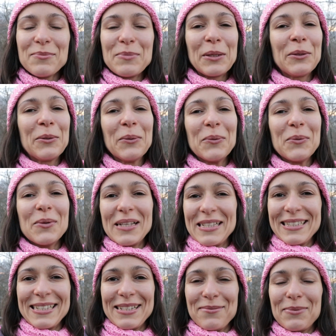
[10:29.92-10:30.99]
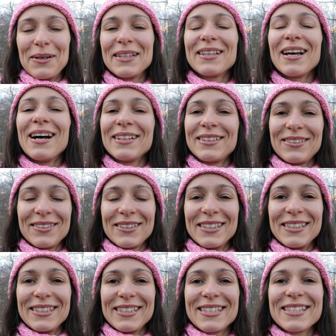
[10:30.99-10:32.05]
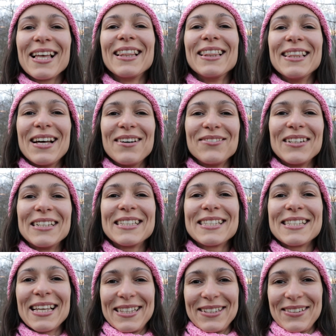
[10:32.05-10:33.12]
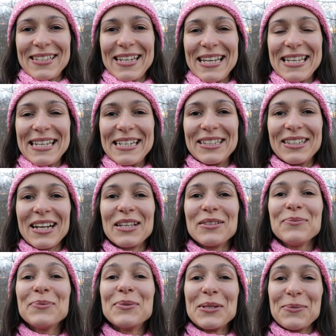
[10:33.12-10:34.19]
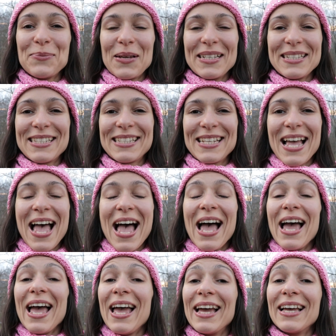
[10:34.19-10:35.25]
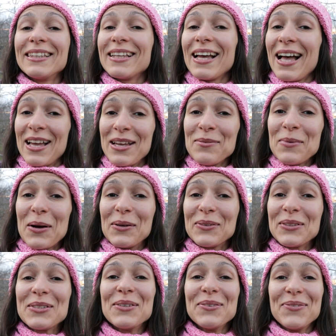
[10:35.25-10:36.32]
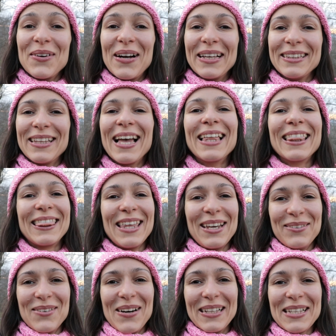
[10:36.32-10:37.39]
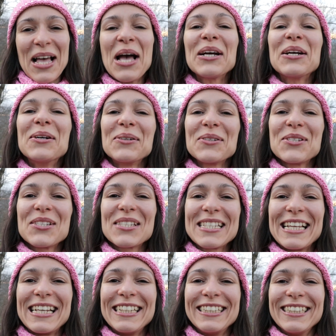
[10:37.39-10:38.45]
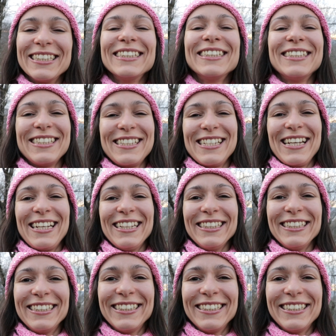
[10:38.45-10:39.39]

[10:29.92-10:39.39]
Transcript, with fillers: a bit too windy, but other than this, a lovely Saturday here in Budapest. And I am out to find the one gorgeous lady today.